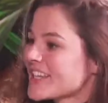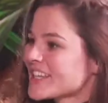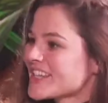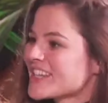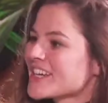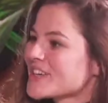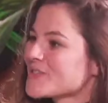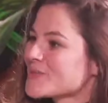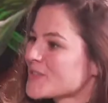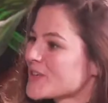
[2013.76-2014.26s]
said
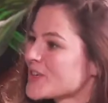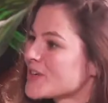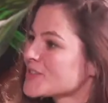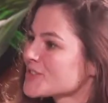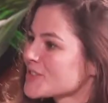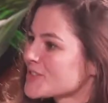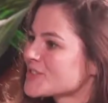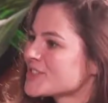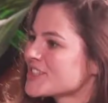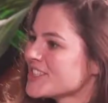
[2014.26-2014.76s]
that I've been
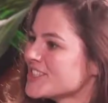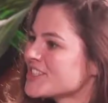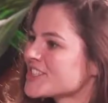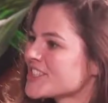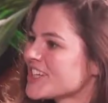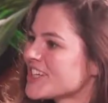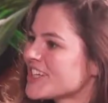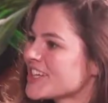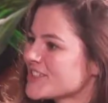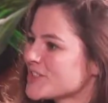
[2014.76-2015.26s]
also
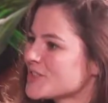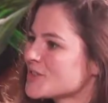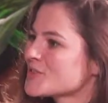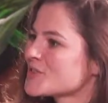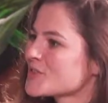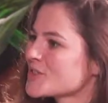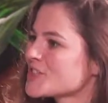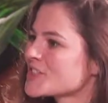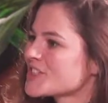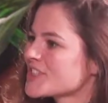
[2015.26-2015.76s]
teaching at the
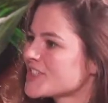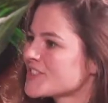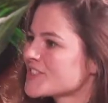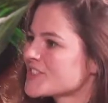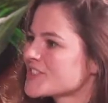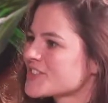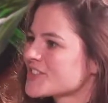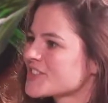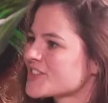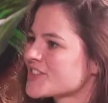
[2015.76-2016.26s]
university
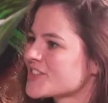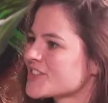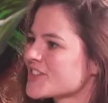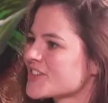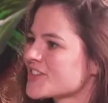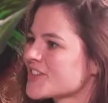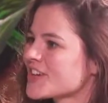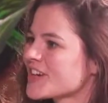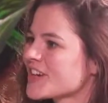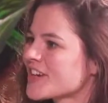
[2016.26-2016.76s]
on the
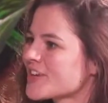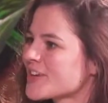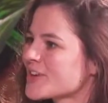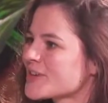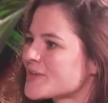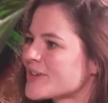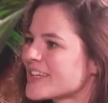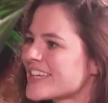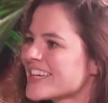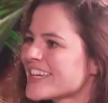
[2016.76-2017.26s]
circular
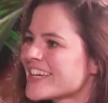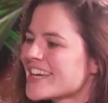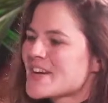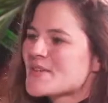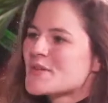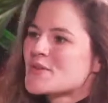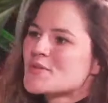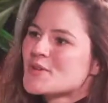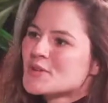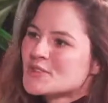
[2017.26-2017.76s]
economy.
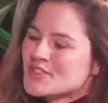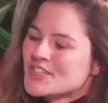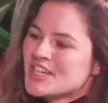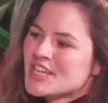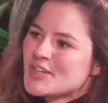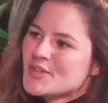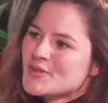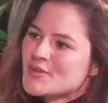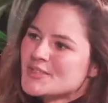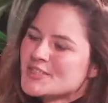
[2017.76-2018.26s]
We work
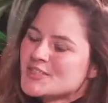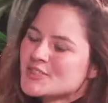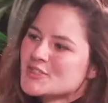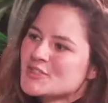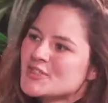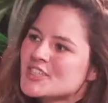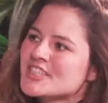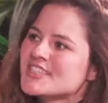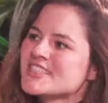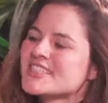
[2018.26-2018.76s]
together with
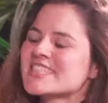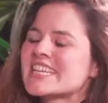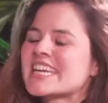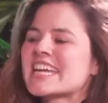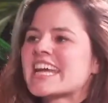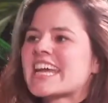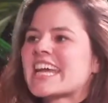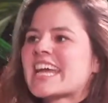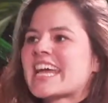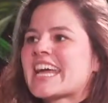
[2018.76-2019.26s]
students,
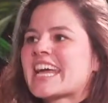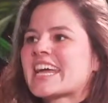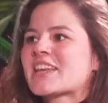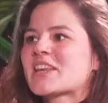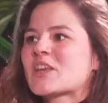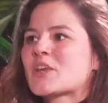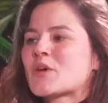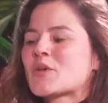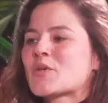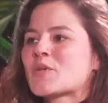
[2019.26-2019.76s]

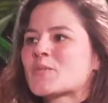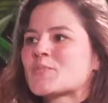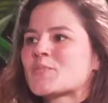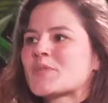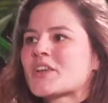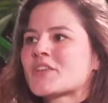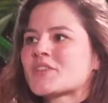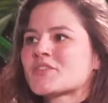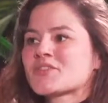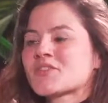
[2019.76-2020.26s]
and
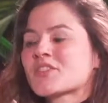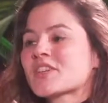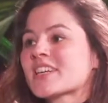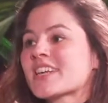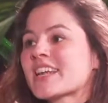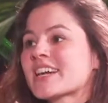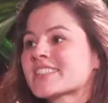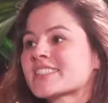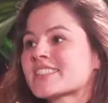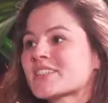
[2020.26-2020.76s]
it's
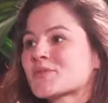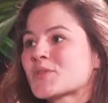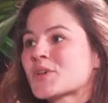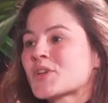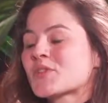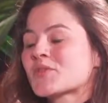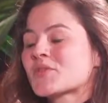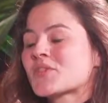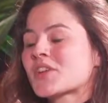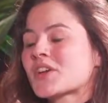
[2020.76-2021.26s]
really nice that
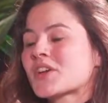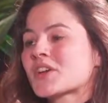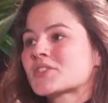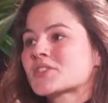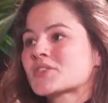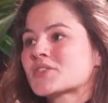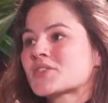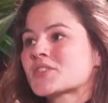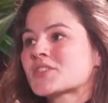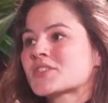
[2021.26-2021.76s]
one of the
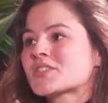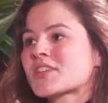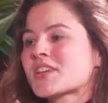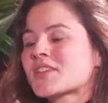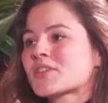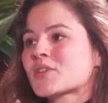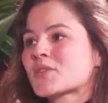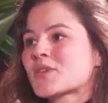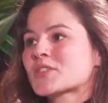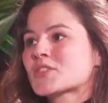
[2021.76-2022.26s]
students
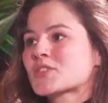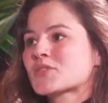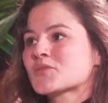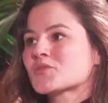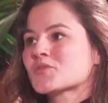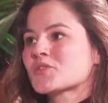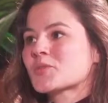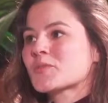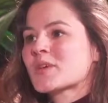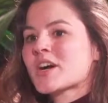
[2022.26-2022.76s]
had a
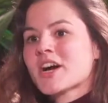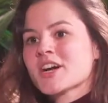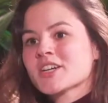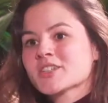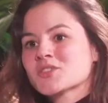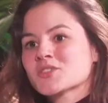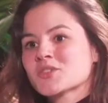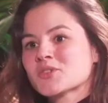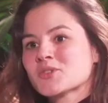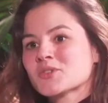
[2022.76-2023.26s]
question from a
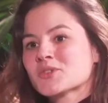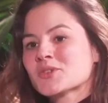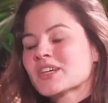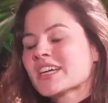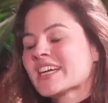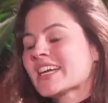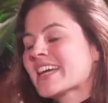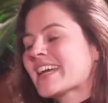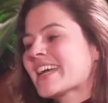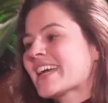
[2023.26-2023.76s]
high school,
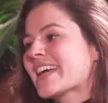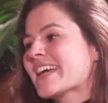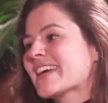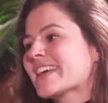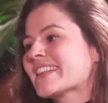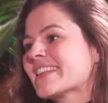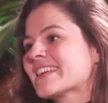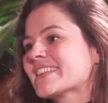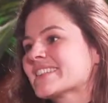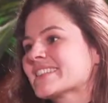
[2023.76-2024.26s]

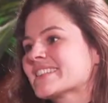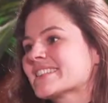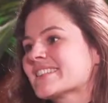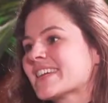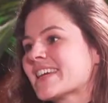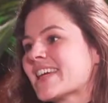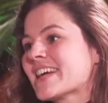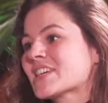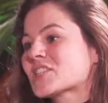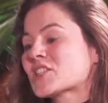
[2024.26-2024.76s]
and
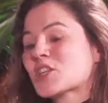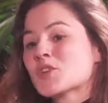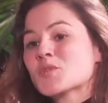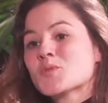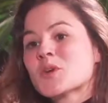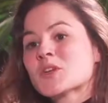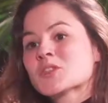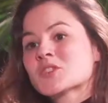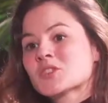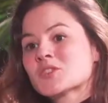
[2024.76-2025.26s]
they actually
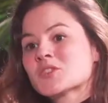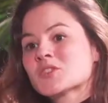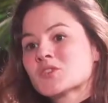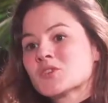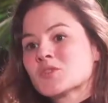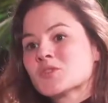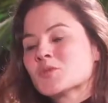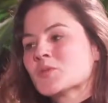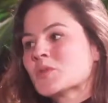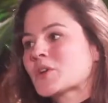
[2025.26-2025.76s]
wanted
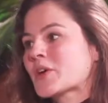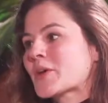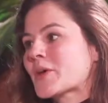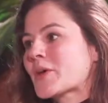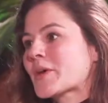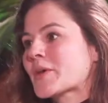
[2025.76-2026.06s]
to